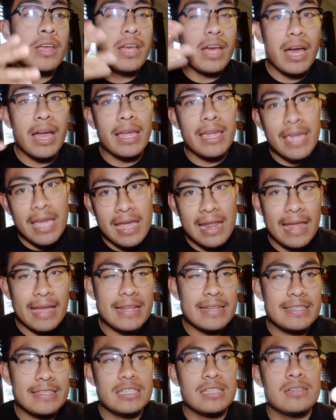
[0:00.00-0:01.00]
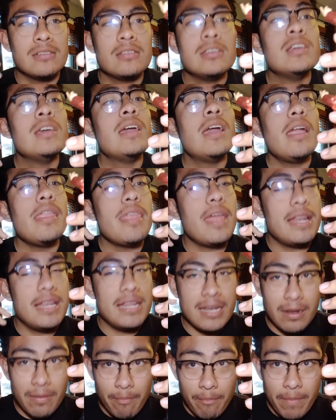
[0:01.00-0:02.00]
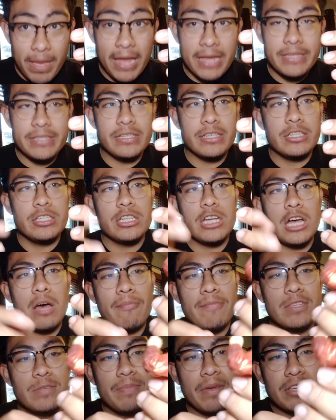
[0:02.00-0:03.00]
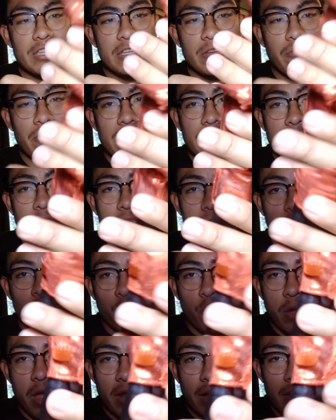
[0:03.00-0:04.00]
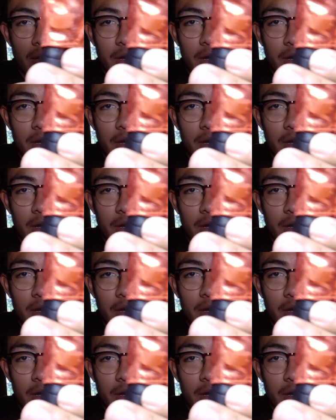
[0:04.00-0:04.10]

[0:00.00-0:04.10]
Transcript: again, I can tell they did an amazing job, especially with the red